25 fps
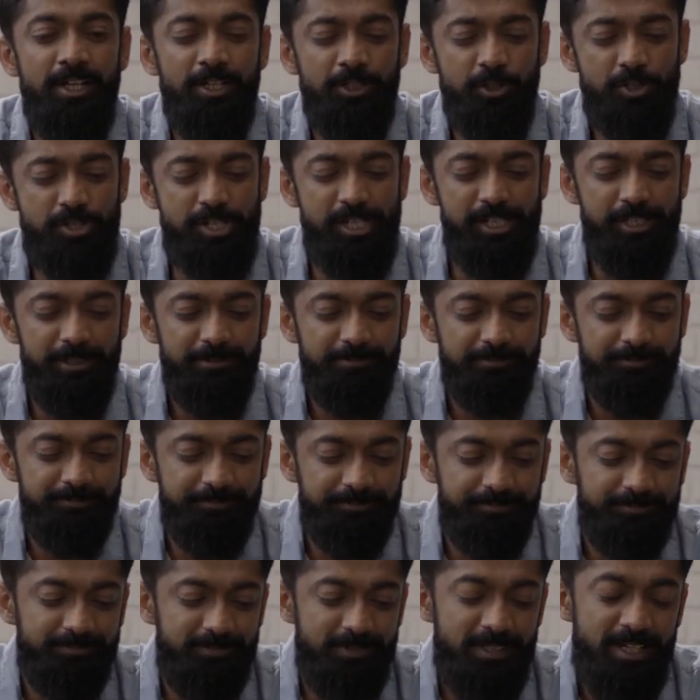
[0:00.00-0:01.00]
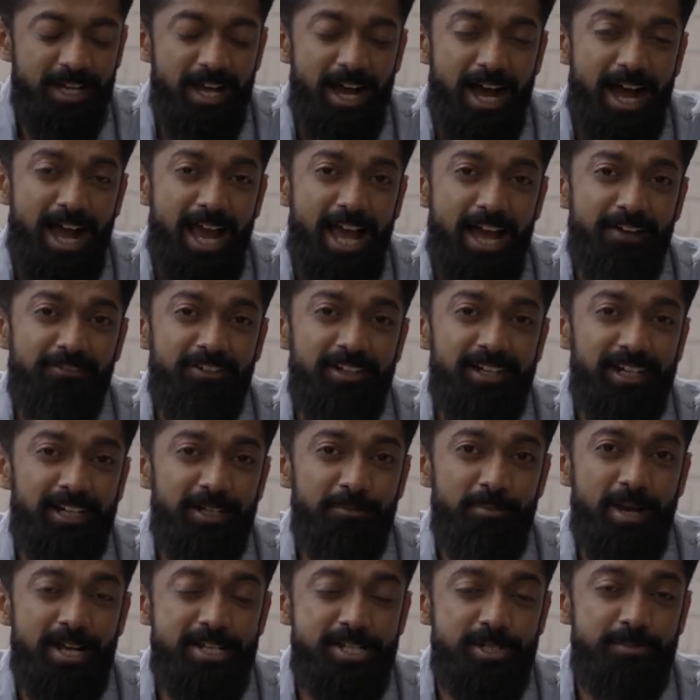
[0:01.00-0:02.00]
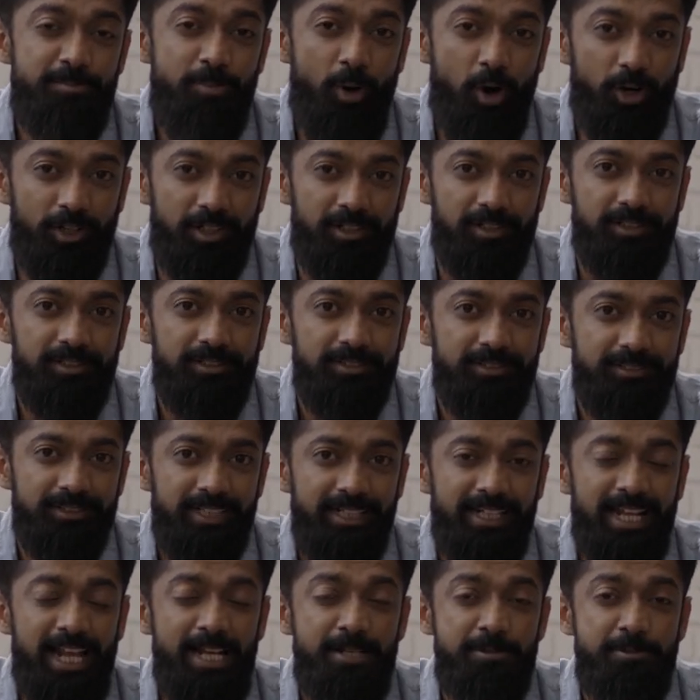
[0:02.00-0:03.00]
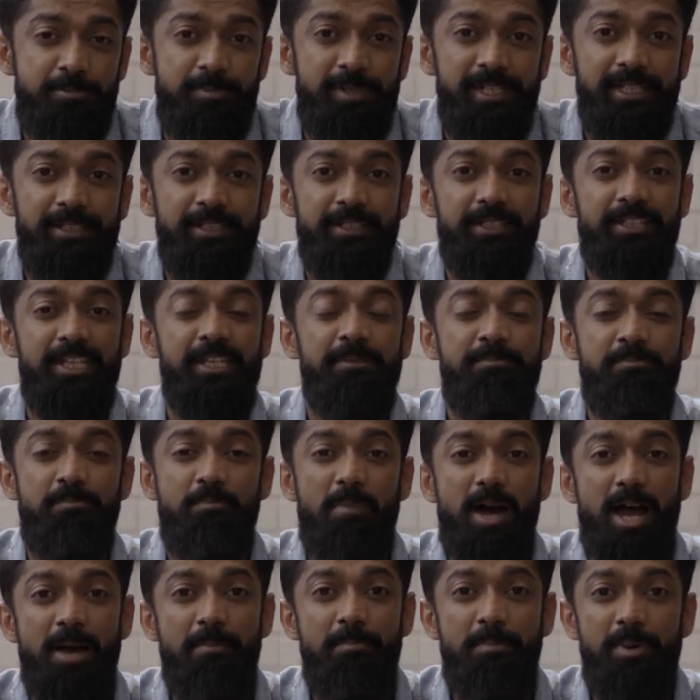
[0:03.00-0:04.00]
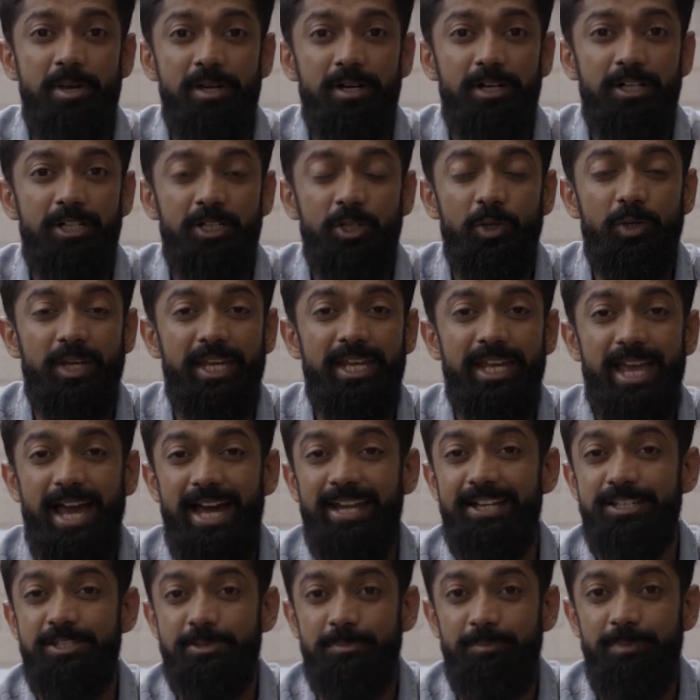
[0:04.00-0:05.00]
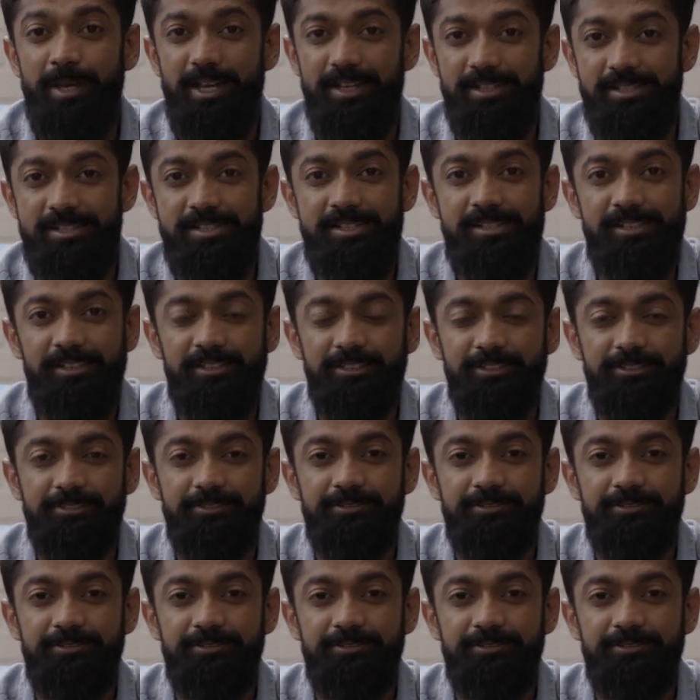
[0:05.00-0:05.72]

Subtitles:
You see, I have a little magic bottle that helps me keep my beard looking at its best.